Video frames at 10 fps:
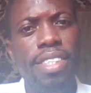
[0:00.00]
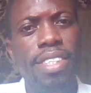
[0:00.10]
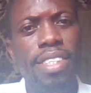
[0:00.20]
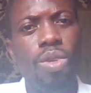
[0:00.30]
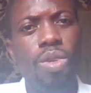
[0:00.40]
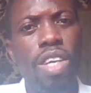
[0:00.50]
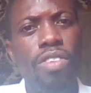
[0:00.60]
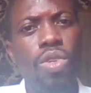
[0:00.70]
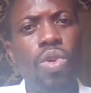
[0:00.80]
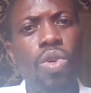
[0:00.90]
So if
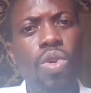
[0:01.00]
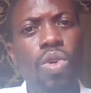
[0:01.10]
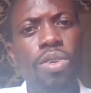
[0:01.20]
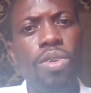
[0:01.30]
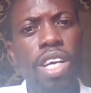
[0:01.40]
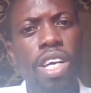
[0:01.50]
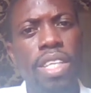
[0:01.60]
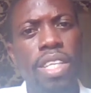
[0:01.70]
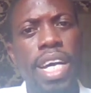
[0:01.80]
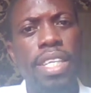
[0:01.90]
they don't go out and they're in
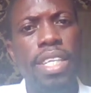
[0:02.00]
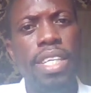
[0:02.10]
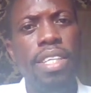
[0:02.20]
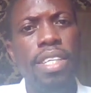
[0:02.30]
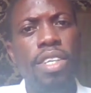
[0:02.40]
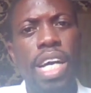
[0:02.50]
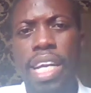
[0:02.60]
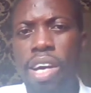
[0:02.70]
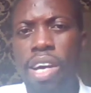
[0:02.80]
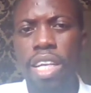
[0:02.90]
the garden.
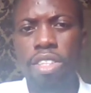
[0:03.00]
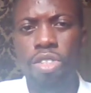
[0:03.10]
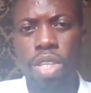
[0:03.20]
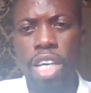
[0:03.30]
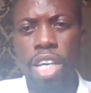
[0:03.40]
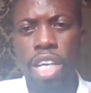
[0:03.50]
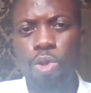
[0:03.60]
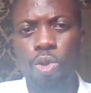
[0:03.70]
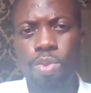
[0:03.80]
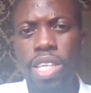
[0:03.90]
Around, and so they are supposed
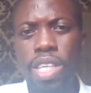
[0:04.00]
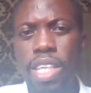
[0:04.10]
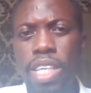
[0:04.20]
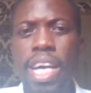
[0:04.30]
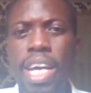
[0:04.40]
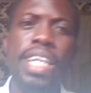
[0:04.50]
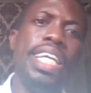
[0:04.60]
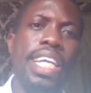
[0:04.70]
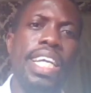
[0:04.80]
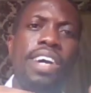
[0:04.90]
to be in the garden
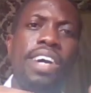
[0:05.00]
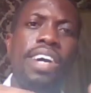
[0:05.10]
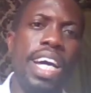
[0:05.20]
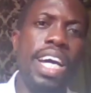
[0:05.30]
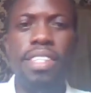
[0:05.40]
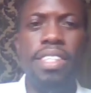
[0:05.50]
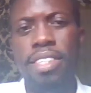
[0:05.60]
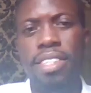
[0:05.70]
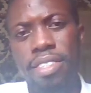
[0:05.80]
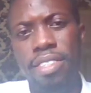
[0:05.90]
and around the garden.
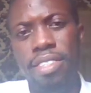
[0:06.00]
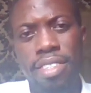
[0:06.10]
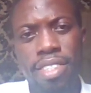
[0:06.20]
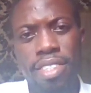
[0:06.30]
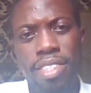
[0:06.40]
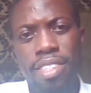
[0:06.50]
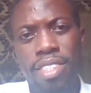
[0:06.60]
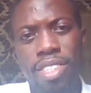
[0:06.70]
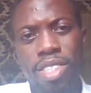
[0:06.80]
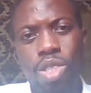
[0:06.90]

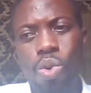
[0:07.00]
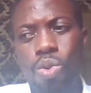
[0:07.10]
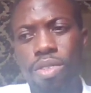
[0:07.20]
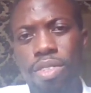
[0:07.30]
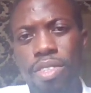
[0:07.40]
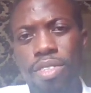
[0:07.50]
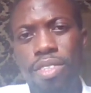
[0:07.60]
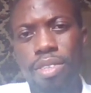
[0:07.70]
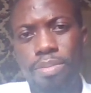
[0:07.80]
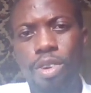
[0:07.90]
So,
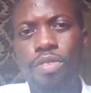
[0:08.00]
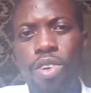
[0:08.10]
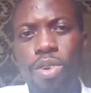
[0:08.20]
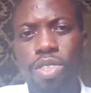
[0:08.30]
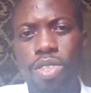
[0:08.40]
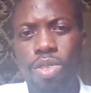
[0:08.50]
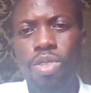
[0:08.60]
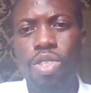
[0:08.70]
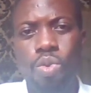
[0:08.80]
but of course, you know,